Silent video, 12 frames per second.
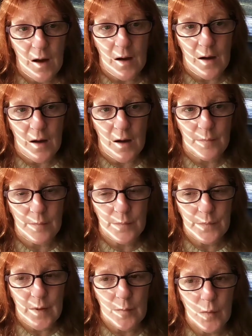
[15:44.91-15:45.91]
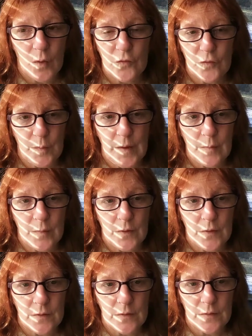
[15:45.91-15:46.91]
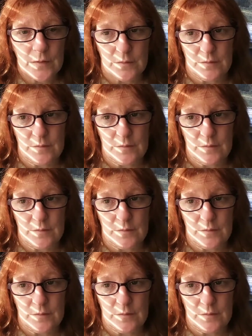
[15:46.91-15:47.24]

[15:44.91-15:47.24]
most people